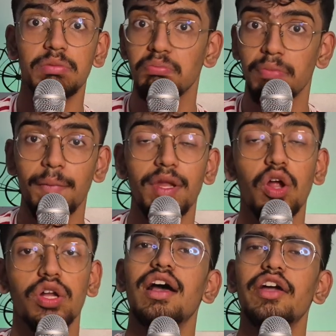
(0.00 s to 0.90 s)
Maybe
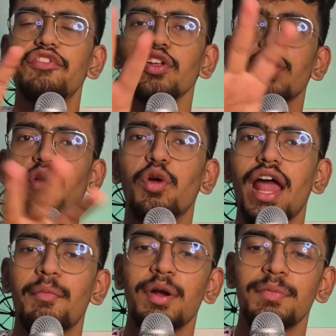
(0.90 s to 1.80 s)
not. If you look at what
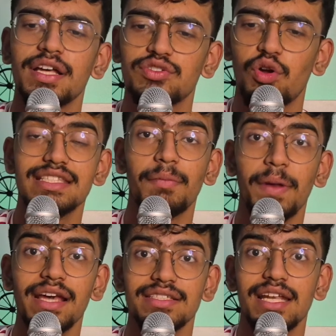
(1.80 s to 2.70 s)
Amorim does wrong, the
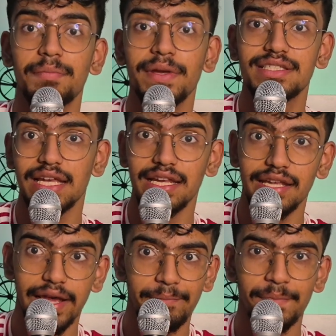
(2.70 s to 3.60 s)
players that he picks
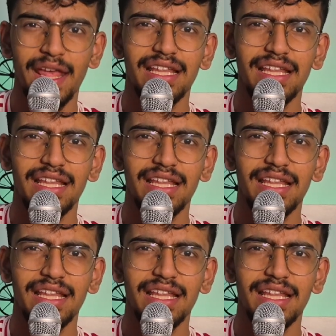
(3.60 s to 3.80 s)
in-game,